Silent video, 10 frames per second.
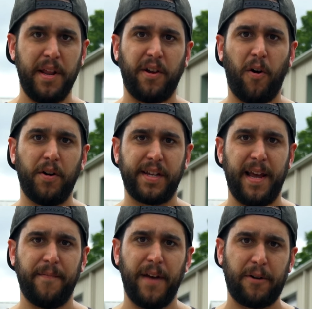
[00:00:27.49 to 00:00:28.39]
cars
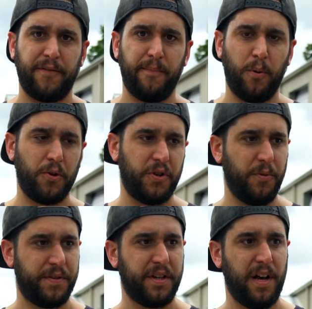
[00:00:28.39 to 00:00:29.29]
came factory from Porsche
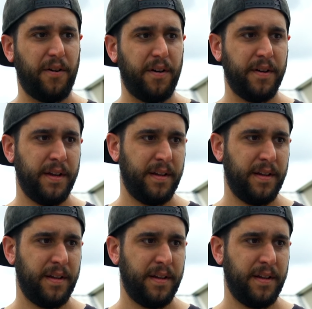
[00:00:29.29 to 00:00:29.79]
with the color,